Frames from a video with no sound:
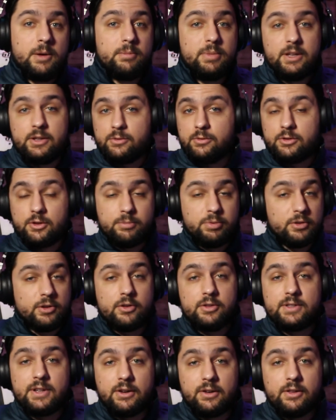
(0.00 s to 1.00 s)
please also put
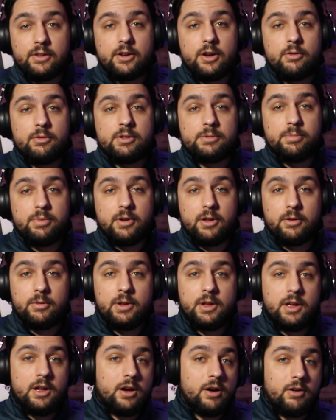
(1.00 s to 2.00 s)
those down in the comments below.
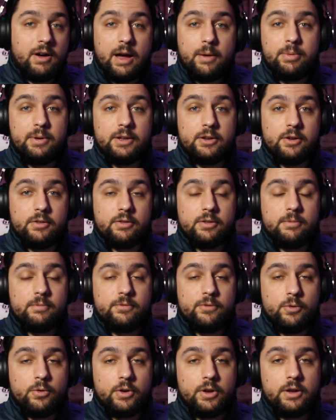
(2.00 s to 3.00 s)
I'll happily cover them
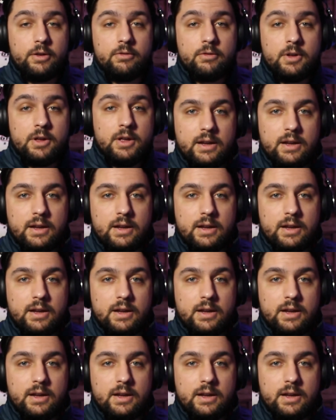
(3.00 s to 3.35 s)
for you.